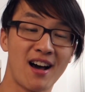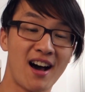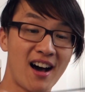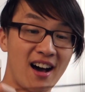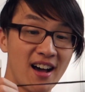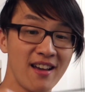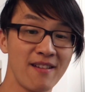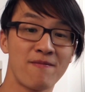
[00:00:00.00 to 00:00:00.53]

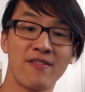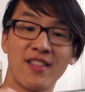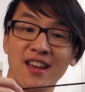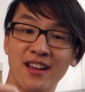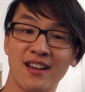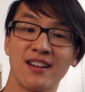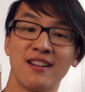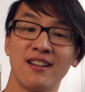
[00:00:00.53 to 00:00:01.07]
I
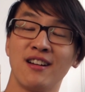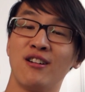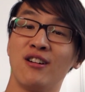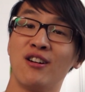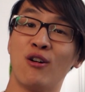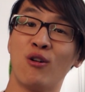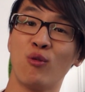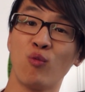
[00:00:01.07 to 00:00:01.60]
think
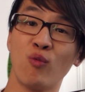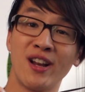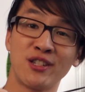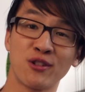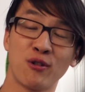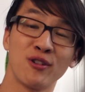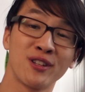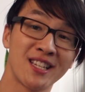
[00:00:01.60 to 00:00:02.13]
when
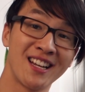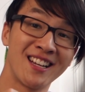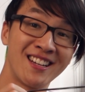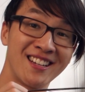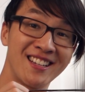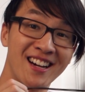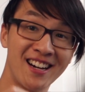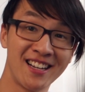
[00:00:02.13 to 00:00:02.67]
it's all said
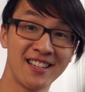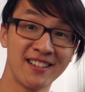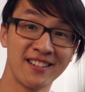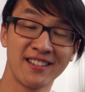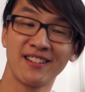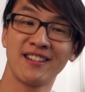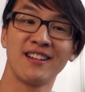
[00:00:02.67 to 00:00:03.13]
and done,